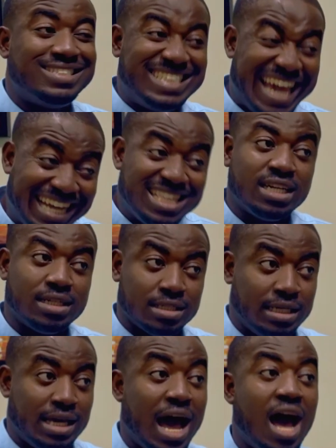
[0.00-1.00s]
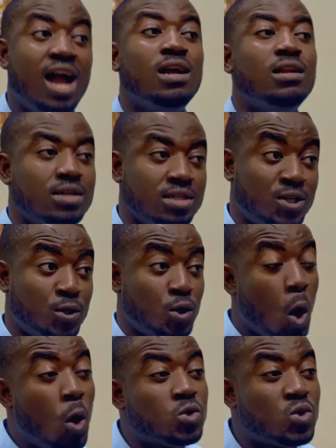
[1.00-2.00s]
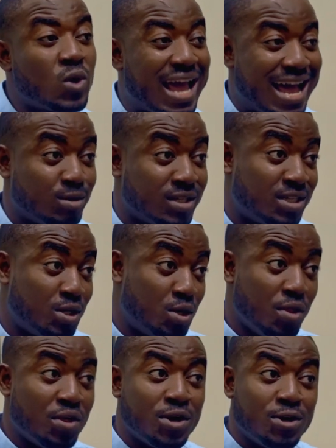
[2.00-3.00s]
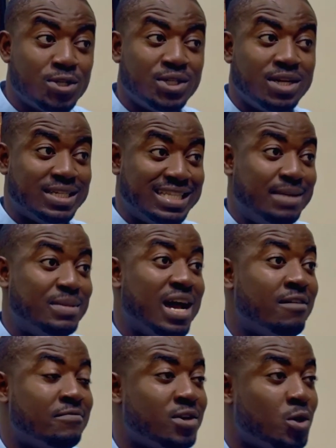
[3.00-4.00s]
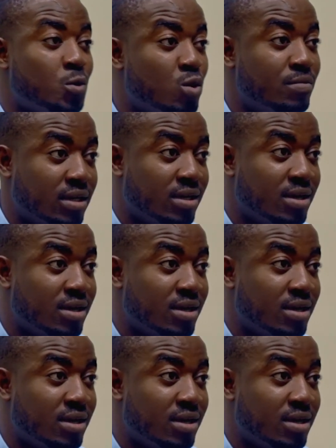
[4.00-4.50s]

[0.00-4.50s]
technically, Ireland could also count as another country that was named after a woman,